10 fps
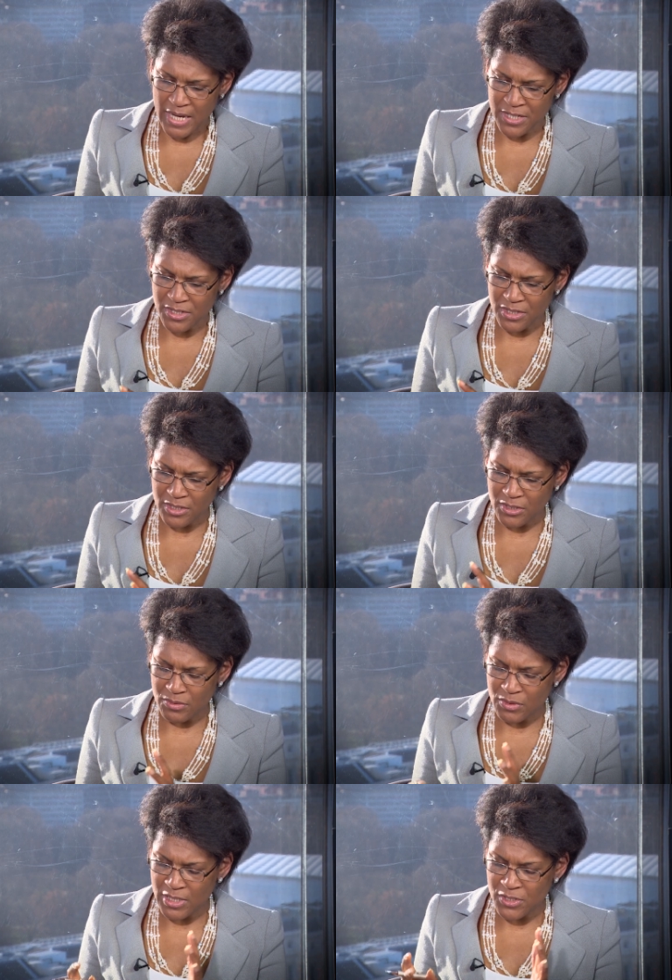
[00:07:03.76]
and
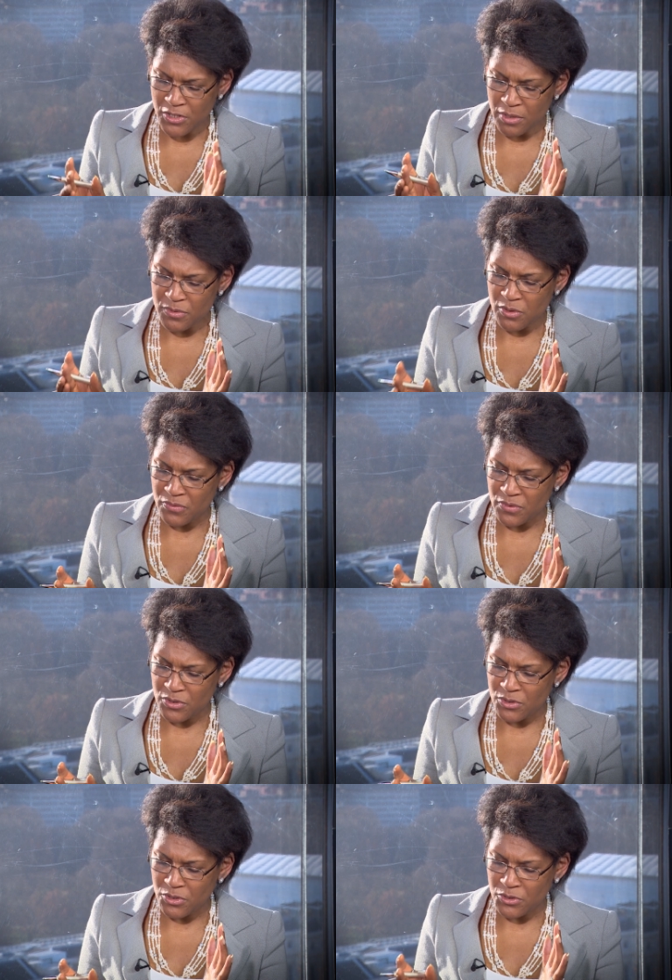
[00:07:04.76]
in terms of
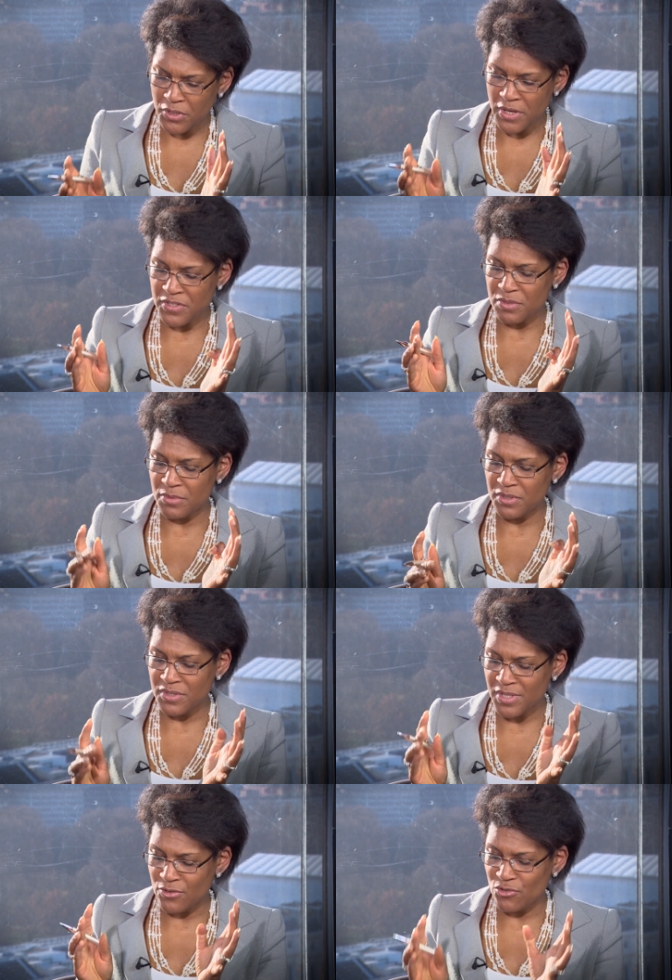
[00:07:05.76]
your customer
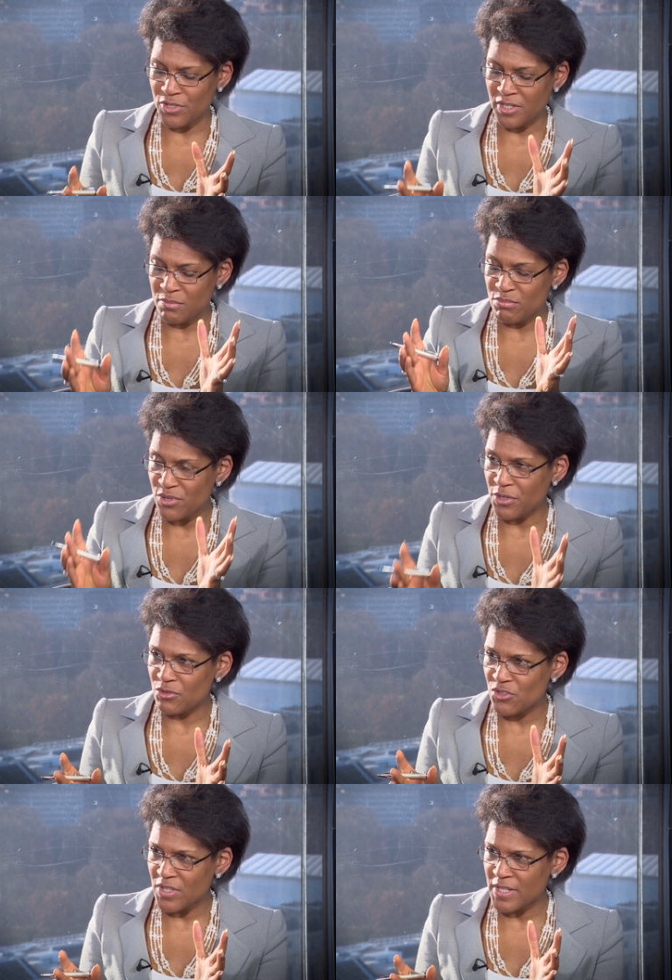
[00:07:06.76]
centric
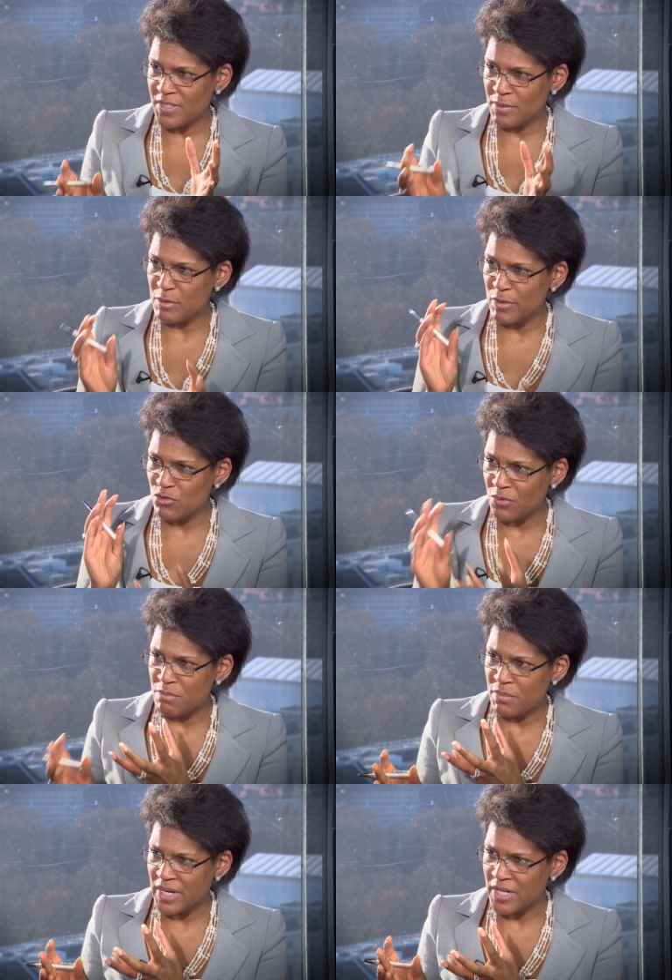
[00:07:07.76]
approach, it seems to be
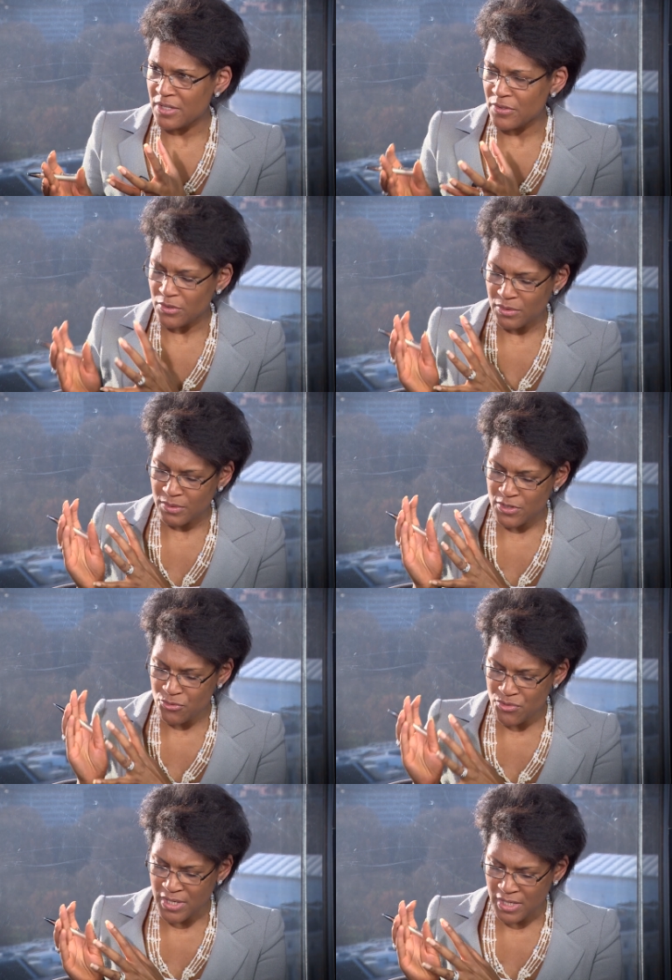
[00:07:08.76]
driven by
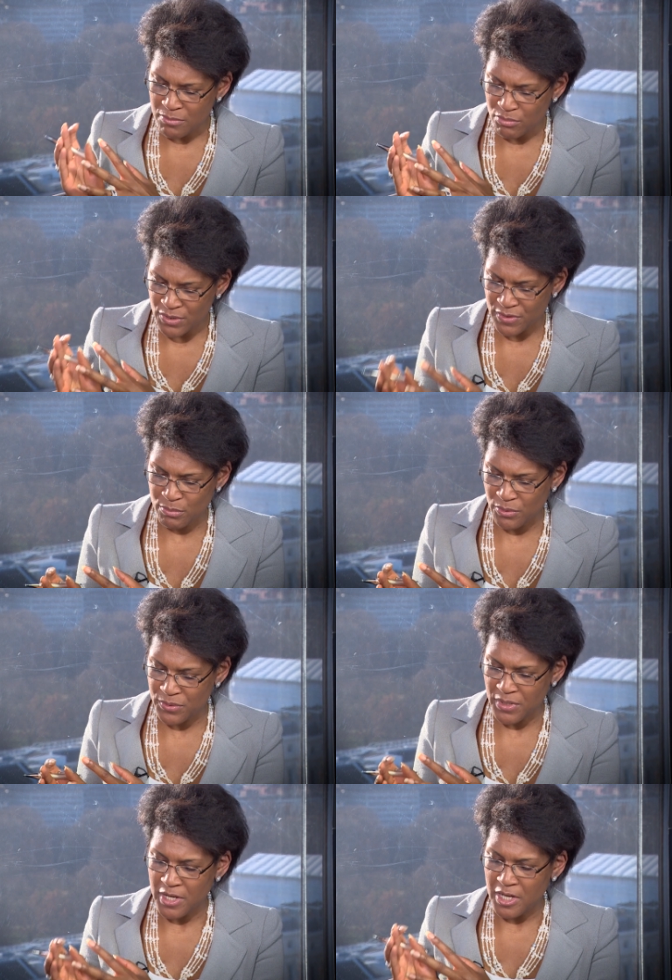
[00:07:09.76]
three key
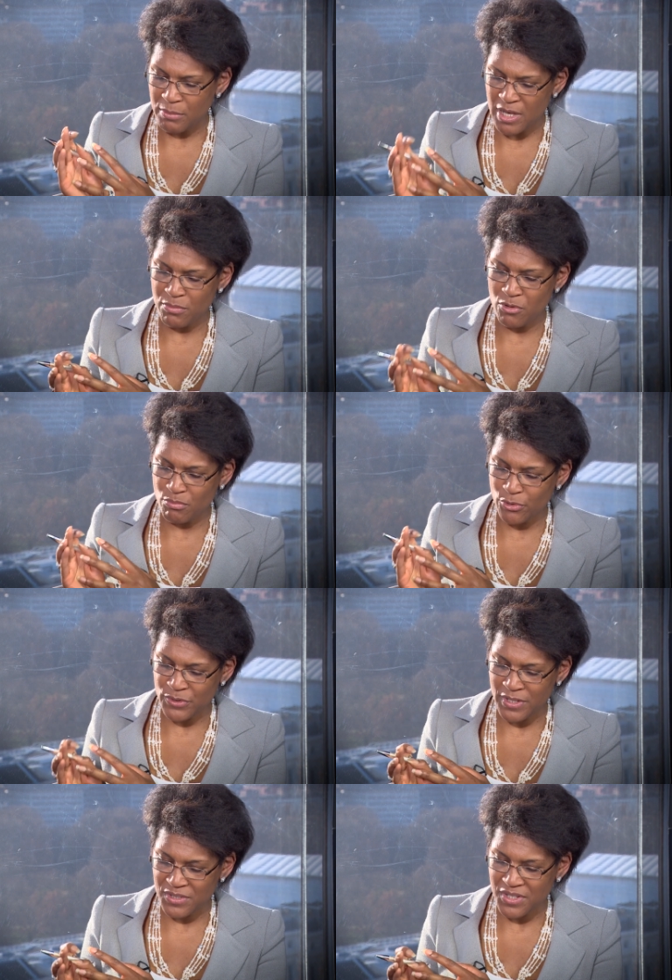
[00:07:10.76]
principles people,
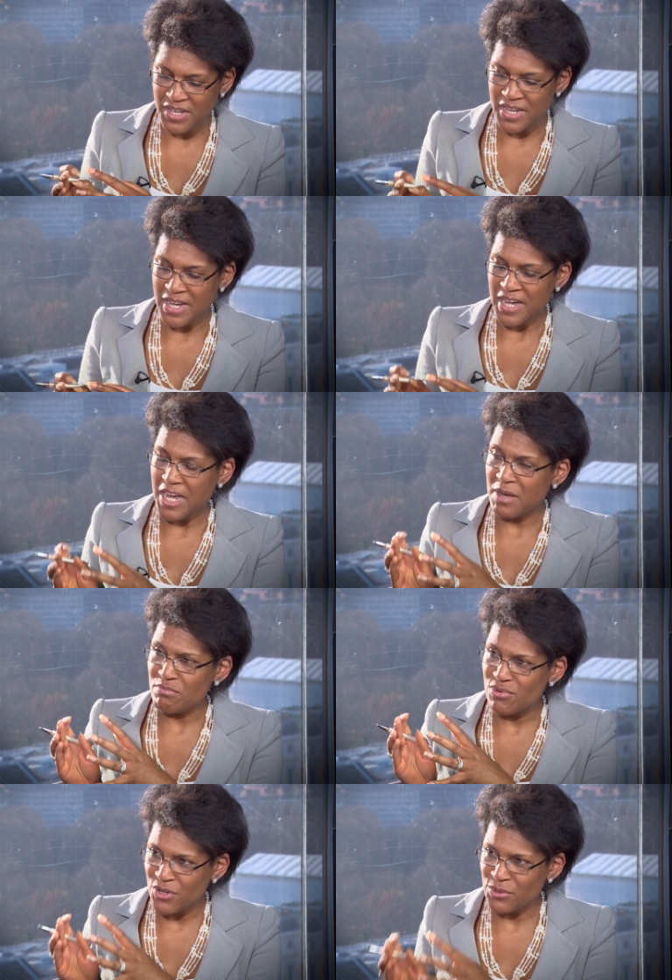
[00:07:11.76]
product,
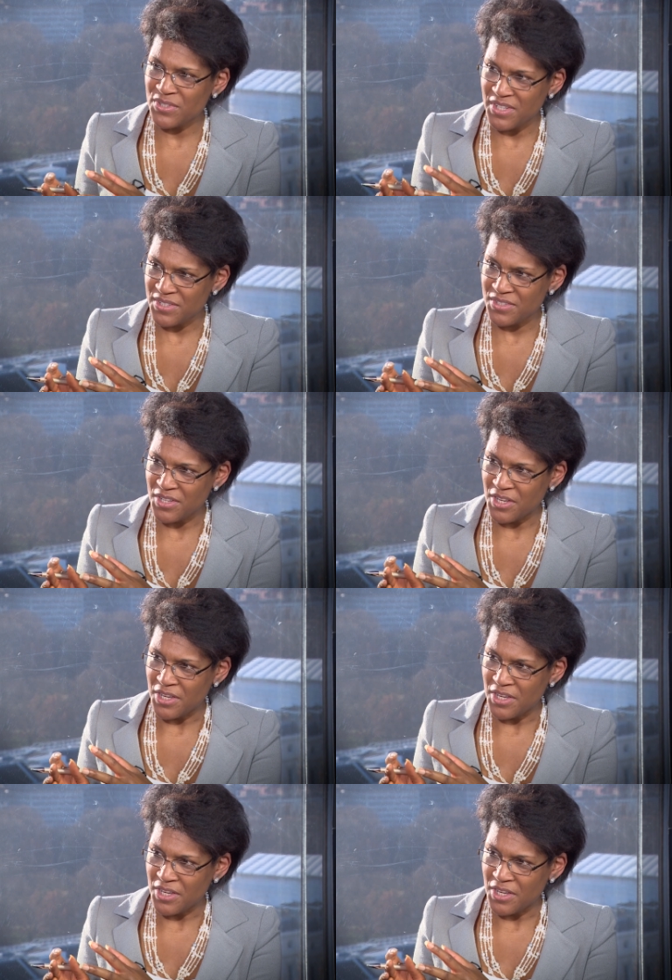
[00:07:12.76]
and process.